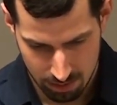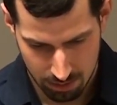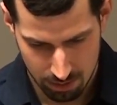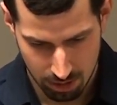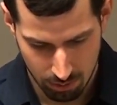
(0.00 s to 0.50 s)

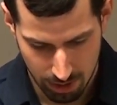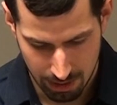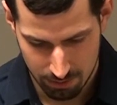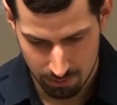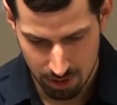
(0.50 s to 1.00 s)
So we'll
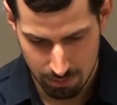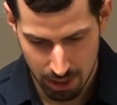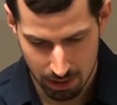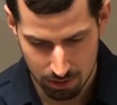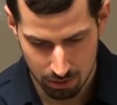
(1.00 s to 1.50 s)
have some
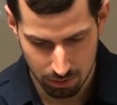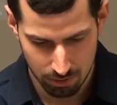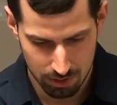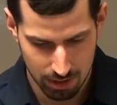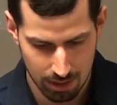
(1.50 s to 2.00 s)
debugging
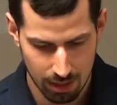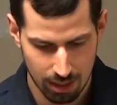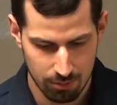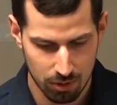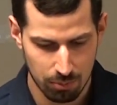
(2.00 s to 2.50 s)
tools, and then it
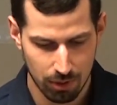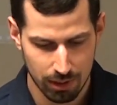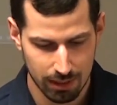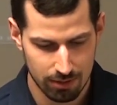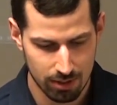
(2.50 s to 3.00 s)
comes with a
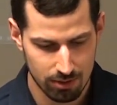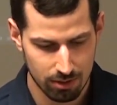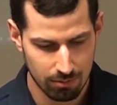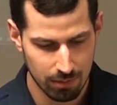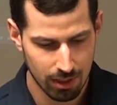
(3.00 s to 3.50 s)
plugin
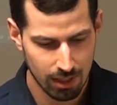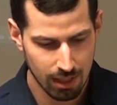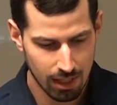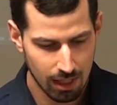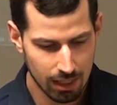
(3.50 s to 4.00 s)
system,
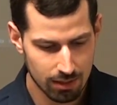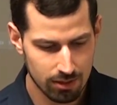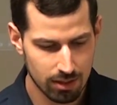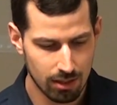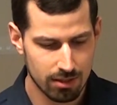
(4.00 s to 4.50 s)
and
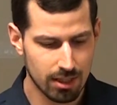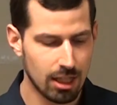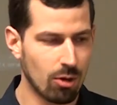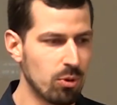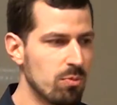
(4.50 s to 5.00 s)
this can
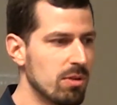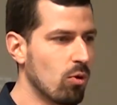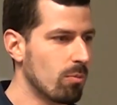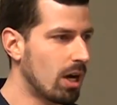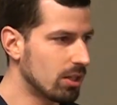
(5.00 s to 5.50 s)
help you be
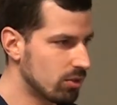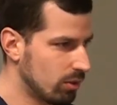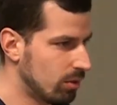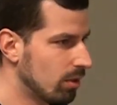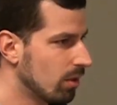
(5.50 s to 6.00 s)
more
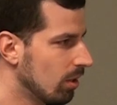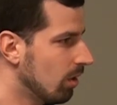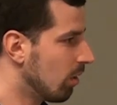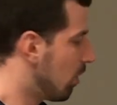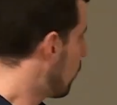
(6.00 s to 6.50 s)
modular
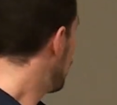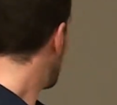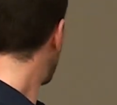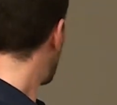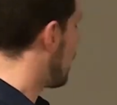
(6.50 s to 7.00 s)
with
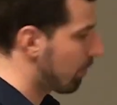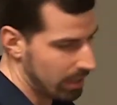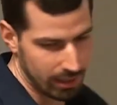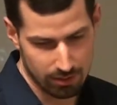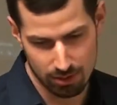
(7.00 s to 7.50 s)

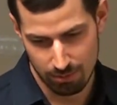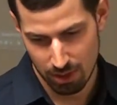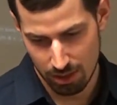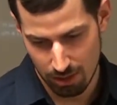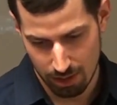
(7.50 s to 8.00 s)
TypeRocket. So I'm
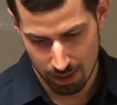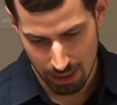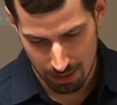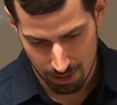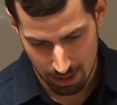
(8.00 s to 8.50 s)
going to go ahead
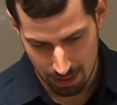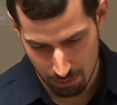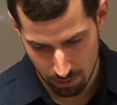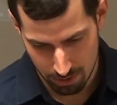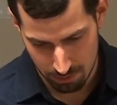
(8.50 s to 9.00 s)
and
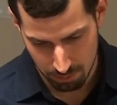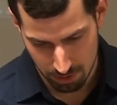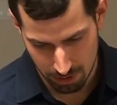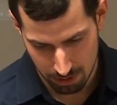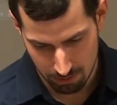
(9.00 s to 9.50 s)
enable this
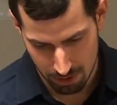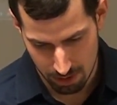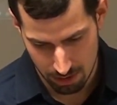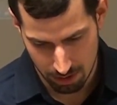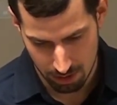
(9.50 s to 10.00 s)
plugin over
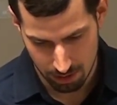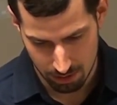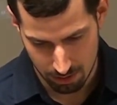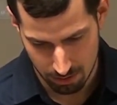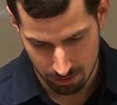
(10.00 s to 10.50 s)
here
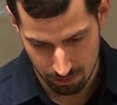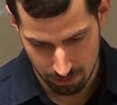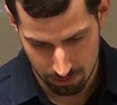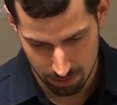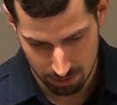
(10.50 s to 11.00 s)

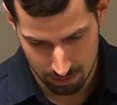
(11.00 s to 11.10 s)
called